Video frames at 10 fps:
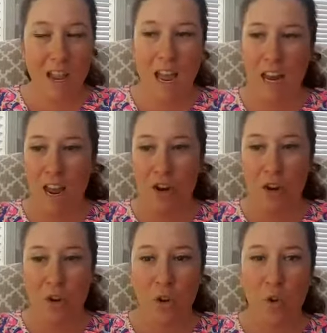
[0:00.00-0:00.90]
and I
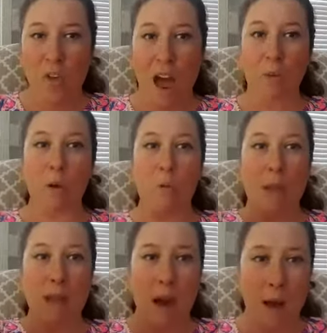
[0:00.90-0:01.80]
knew that would
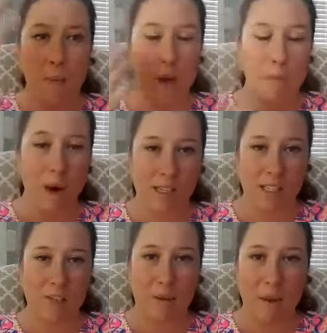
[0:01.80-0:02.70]
become a
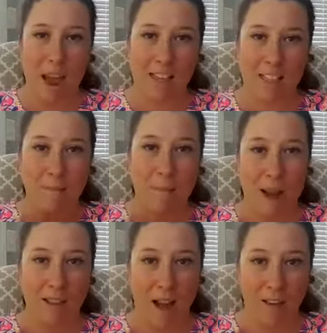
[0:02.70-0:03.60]
positive impact in
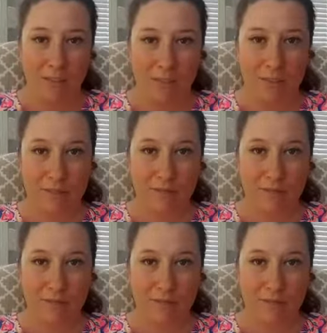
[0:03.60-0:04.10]
my life.